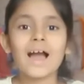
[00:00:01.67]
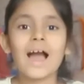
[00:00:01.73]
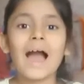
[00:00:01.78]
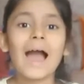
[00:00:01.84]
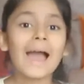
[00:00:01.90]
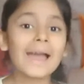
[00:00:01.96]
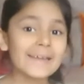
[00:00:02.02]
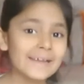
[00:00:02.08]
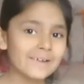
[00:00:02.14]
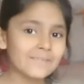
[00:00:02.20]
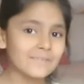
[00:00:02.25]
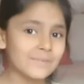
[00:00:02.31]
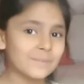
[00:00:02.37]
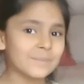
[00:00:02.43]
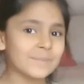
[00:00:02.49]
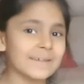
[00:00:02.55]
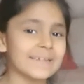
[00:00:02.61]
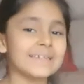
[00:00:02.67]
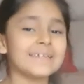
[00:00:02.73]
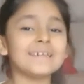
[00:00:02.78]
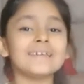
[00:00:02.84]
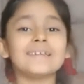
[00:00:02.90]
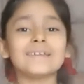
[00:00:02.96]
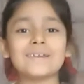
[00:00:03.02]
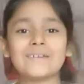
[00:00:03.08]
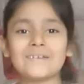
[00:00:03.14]
Hi everybody,
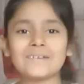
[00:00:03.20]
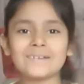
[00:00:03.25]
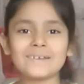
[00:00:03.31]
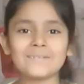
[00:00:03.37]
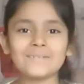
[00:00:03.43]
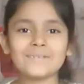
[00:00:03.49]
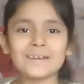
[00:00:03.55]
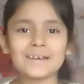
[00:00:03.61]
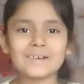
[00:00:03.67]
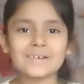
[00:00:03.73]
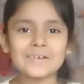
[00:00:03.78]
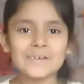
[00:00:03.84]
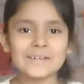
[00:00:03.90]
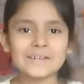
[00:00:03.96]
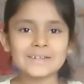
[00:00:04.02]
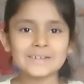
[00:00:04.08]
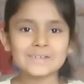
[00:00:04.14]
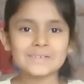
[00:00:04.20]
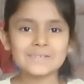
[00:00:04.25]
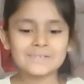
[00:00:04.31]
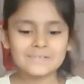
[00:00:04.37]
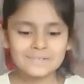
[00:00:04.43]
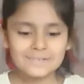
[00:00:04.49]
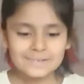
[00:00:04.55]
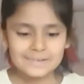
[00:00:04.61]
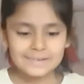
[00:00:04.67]
today we are going
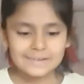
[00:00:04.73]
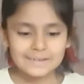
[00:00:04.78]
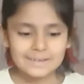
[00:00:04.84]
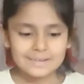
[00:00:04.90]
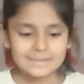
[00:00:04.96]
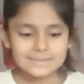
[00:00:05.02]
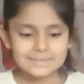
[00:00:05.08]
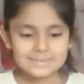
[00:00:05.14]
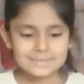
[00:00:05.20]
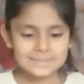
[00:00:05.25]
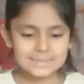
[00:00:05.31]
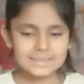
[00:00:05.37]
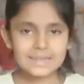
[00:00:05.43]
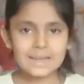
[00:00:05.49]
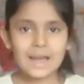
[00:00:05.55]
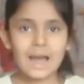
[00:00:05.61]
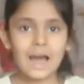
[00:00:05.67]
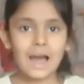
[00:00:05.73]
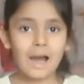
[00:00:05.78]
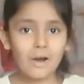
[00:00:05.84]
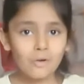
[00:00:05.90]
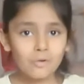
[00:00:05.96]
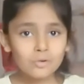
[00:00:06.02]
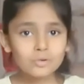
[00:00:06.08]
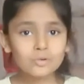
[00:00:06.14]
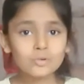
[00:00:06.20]
to see
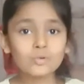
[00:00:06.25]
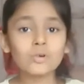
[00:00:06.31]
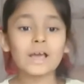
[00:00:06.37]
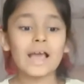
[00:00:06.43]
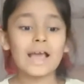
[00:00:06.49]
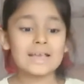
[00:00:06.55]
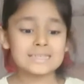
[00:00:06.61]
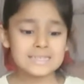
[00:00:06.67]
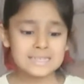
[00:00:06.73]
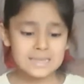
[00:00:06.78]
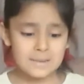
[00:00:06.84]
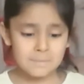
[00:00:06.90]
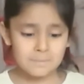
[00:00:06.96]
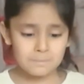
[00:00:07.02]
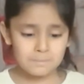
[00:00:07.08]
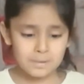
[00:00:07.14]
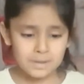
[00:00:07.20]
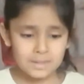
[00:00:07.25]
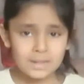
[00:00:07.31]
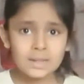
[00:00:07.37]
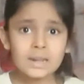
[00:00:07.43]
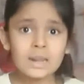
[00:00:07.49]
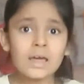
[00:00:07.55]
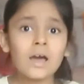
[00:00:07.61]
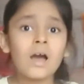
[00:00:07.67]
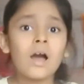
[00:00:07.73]
how to
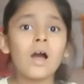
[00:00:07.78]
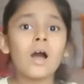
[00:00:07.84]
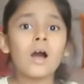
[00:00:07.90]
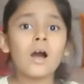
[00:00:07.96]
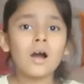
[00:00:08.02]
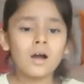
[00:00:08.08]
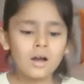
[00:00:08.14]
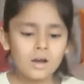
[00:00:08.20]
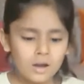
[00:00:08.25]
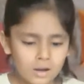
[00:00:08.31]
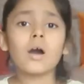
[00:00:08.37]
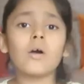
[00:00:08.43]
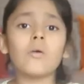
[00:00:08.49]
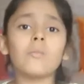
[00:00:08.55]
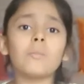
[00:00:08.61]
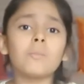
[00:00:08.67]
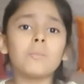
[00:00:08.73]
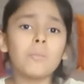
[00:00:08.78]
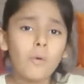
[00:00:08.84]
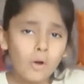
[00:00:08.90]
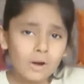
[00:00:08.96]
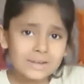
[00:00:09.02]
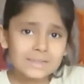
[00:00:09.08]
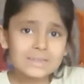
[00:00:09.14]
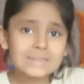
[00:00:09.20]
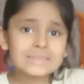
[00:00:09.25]
assemble a
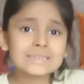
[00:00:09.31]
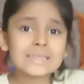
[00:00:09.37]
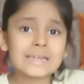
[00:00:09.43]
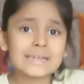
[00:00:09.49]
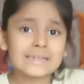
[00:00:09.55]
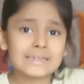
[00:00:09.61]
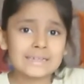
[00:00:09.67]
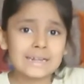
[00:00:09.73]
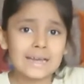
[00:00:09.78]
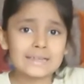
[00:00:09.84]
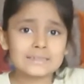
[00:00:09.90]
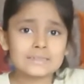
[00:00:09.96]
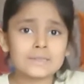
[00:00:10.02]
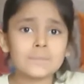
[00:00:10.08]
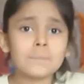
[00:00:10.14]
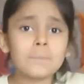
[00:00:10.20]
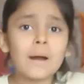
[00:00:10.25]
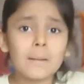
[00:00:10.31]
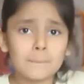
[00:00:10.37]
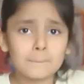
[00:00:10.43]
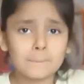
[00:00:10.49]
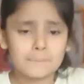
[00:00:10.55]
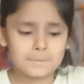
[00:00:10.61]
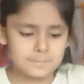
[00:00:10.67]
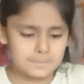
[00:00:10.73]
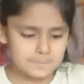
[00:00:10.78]
bottle sanitizer pump.